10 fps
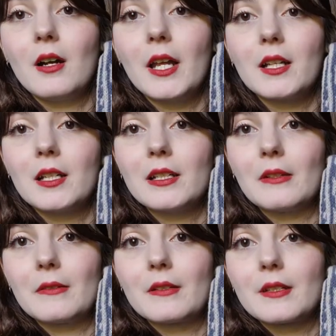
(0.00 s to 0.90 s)
like
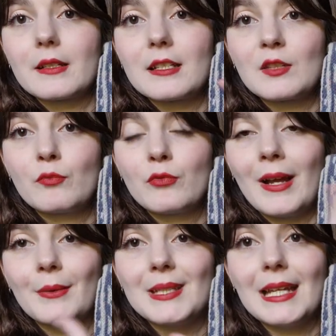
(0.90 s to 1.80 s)
little
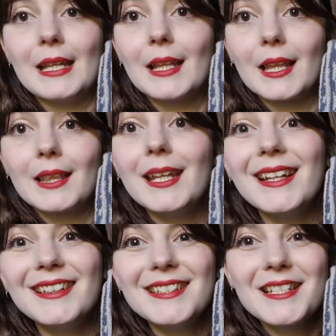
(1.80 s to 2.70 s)
sprouting
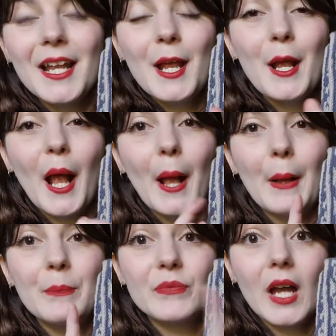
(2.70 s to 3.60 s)
things
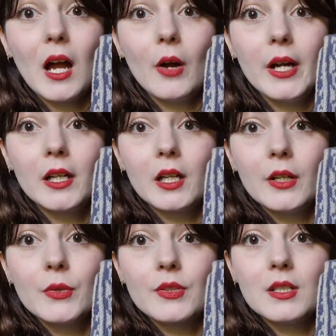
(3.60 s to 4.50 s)
that are
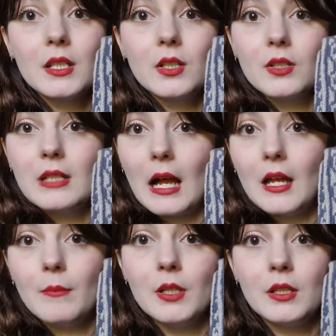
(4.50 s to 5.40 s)
enclosed in a
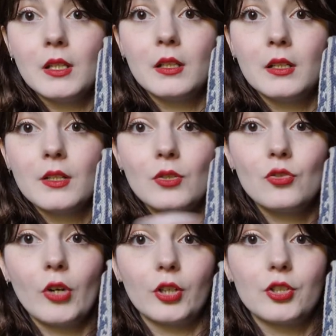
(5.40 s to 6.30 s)
diamond
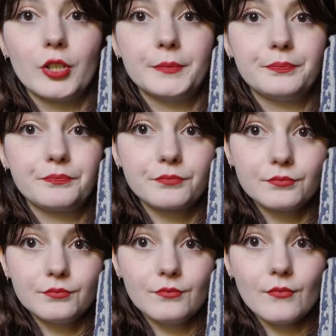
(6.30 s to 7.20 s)
structure
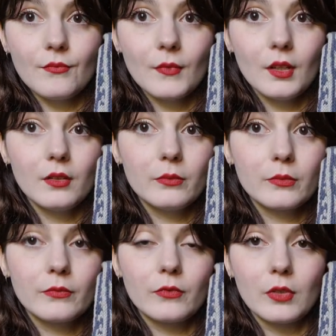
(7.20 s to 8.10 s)

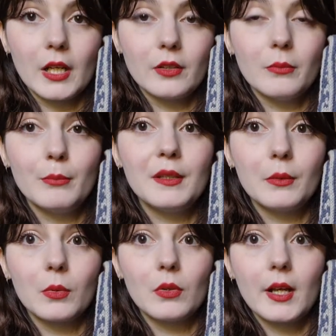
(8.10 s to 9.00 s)
for like the
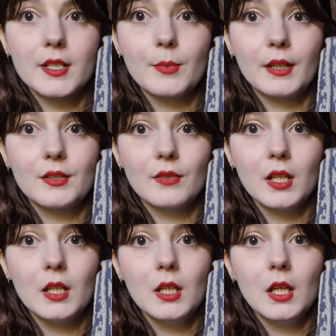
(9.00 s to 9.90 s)
mineral aspect of
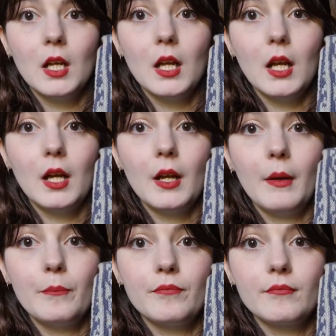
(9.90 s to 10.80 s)
it.
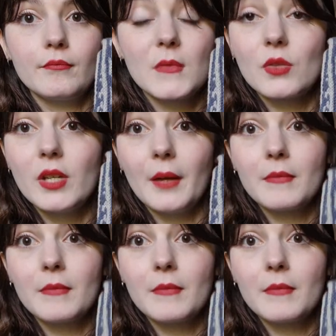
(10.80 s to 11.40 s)
So yeah,